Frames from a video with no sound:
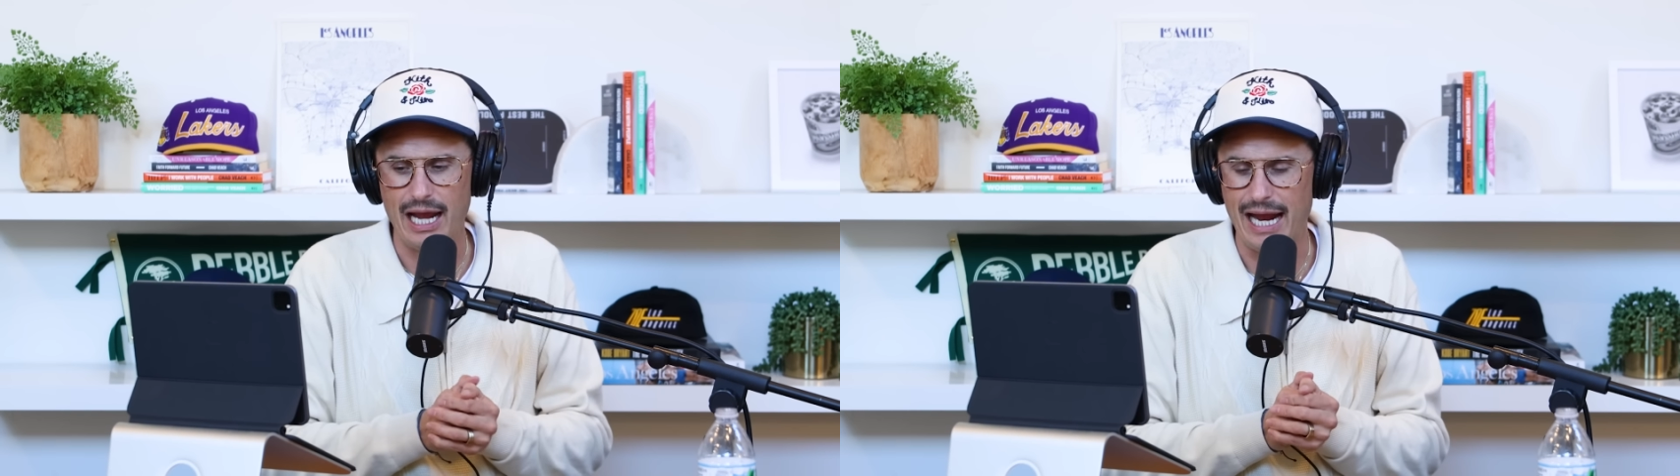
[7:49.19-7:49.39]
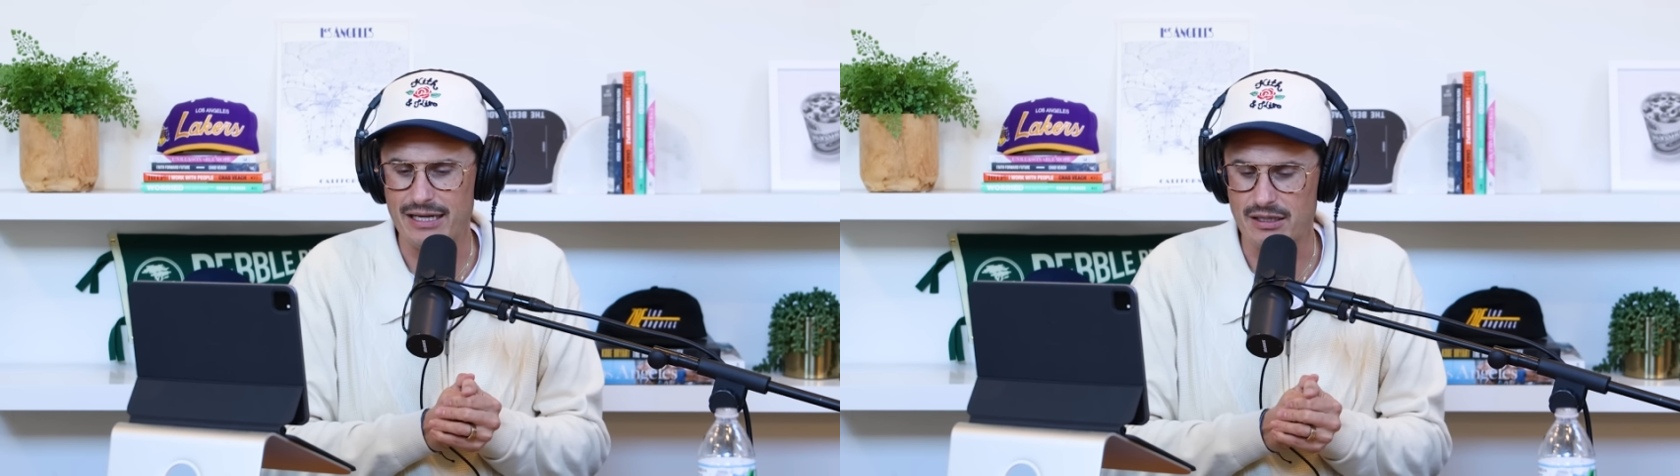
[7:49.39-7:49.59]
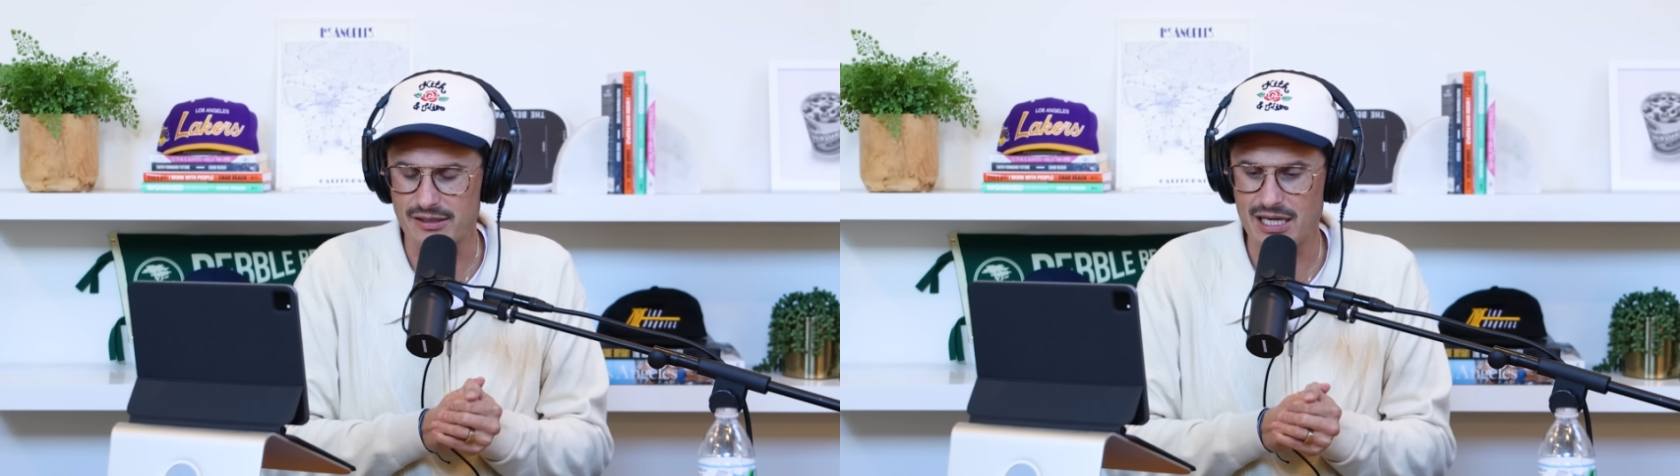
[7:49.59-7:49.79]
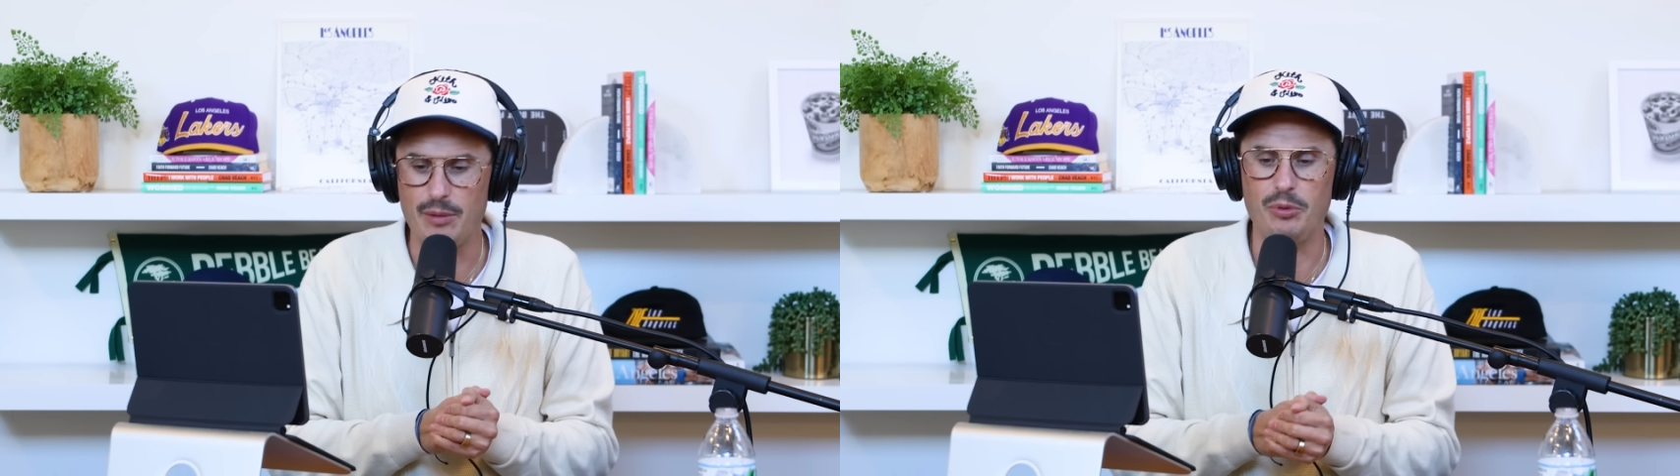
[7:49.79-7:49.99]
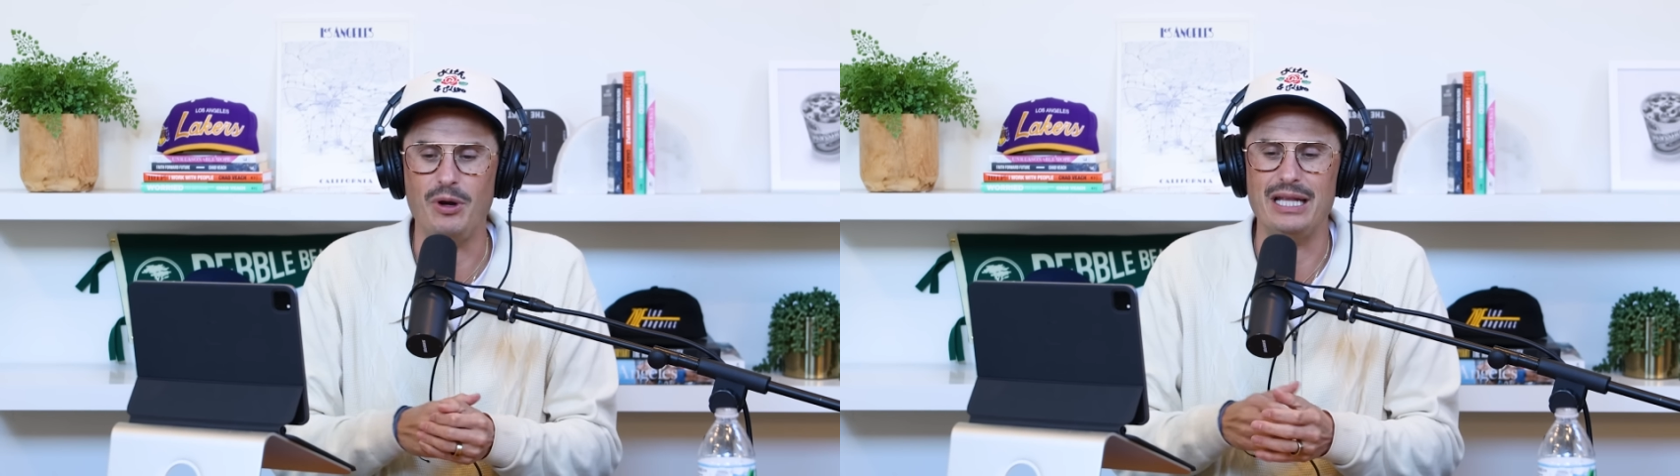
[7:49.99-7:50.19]
Angelus
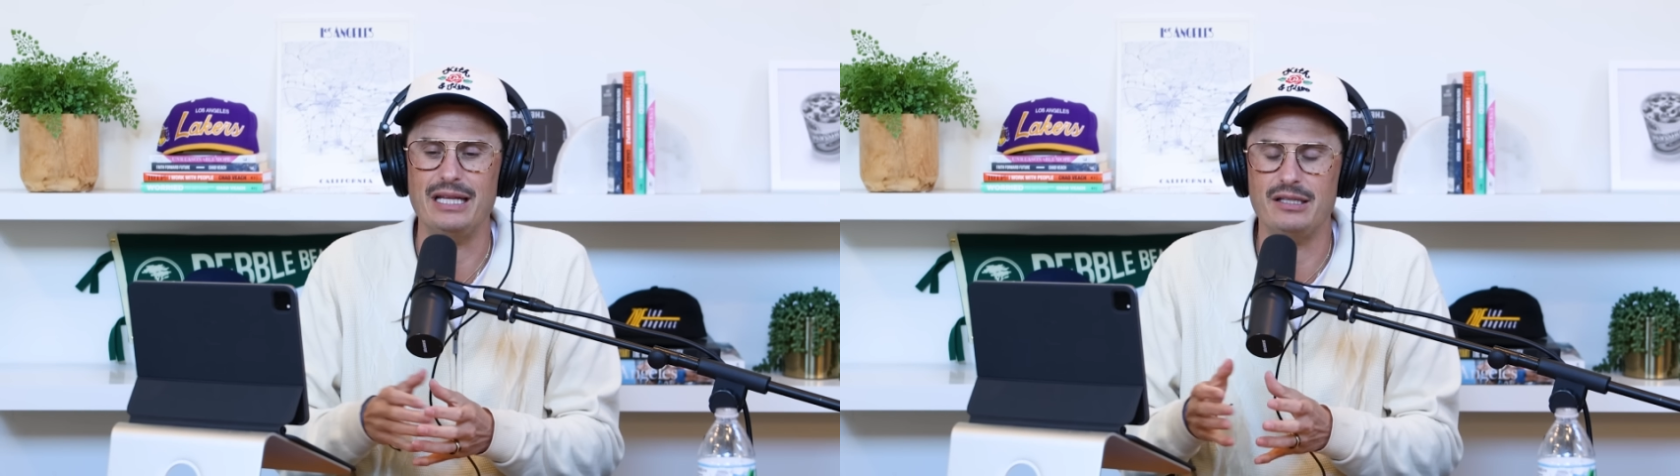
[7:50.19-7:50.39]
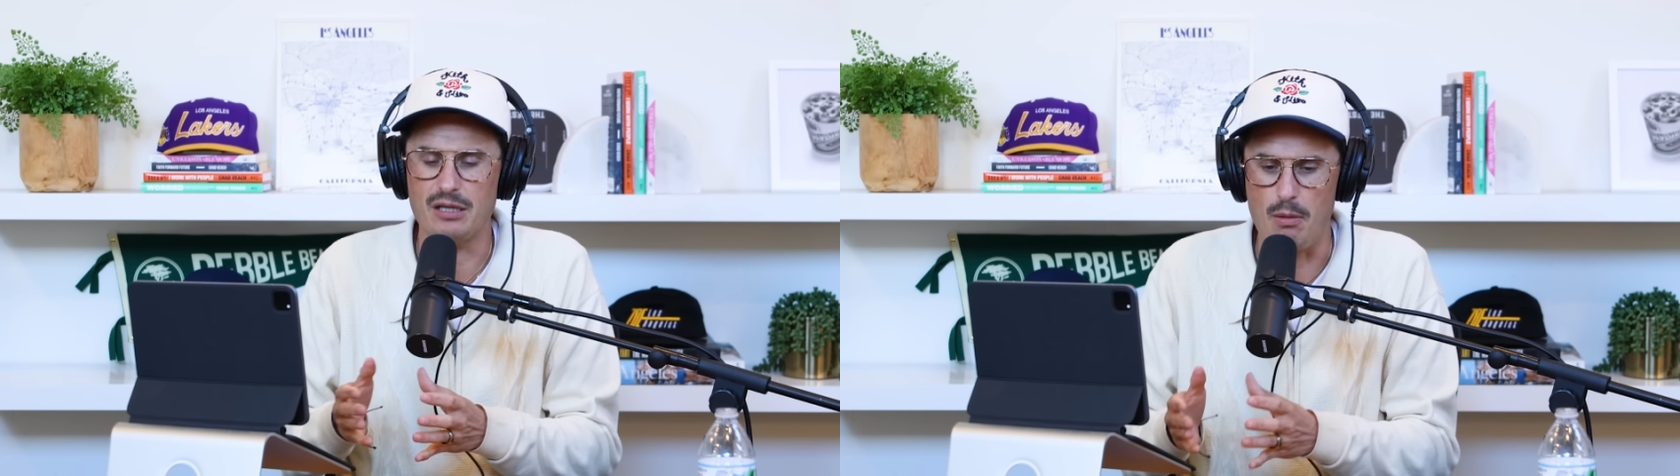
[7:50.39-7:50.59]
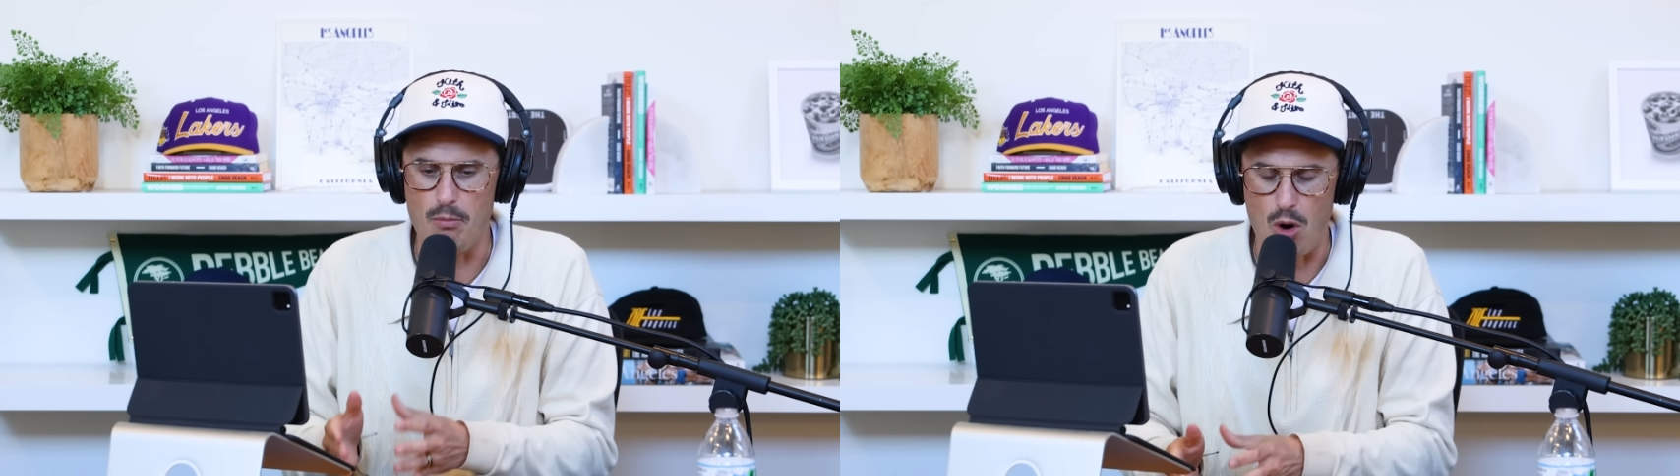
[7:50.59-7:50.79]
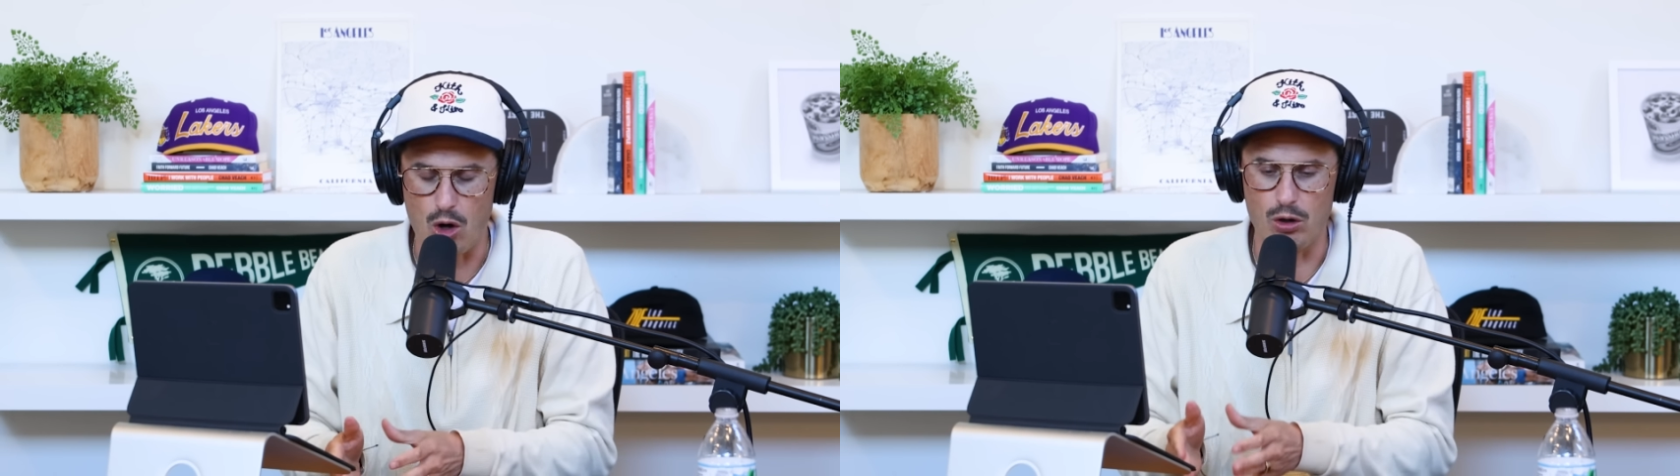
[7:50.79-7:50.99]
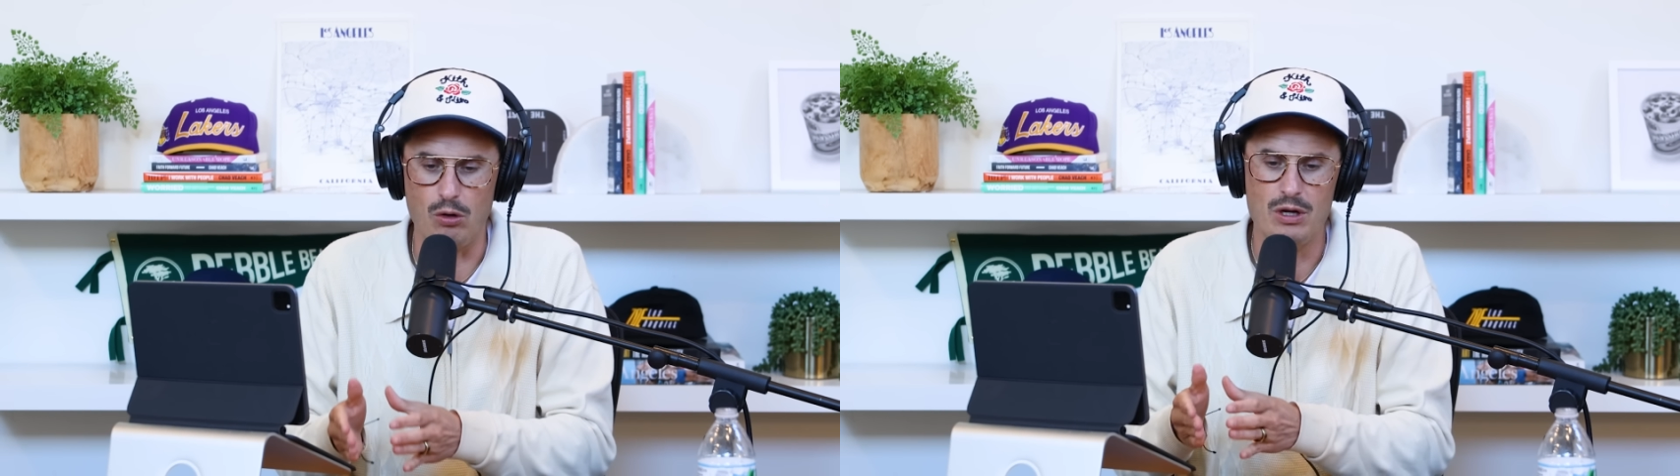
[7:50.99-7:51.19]
temple and then
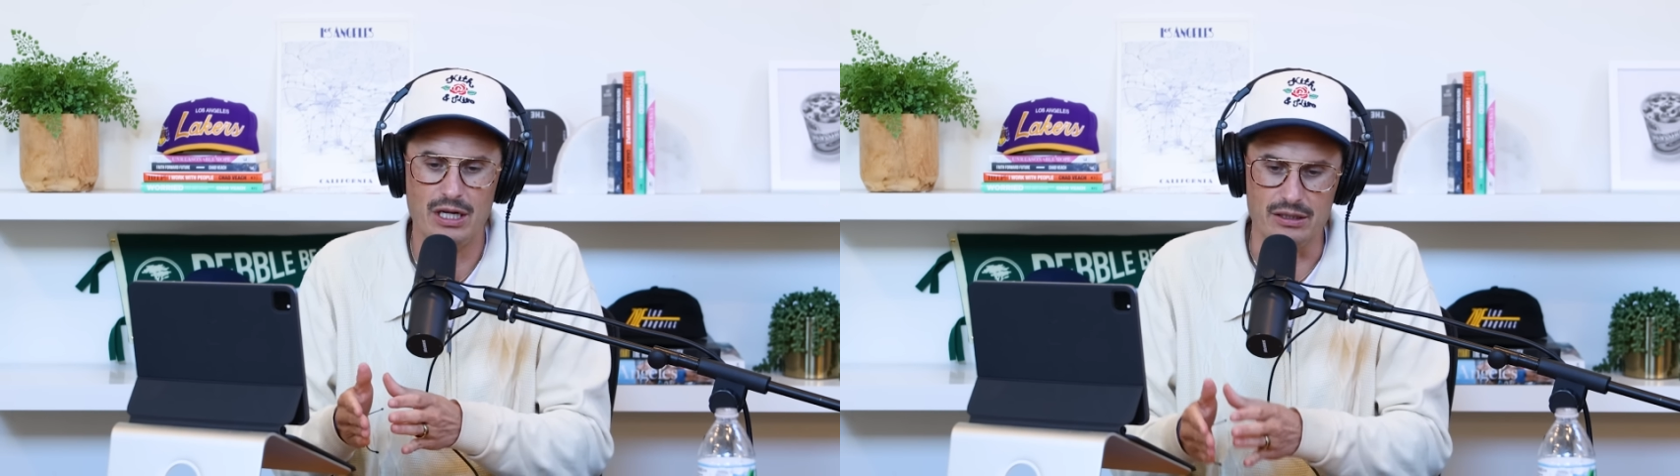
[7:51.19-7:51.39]
tomorrow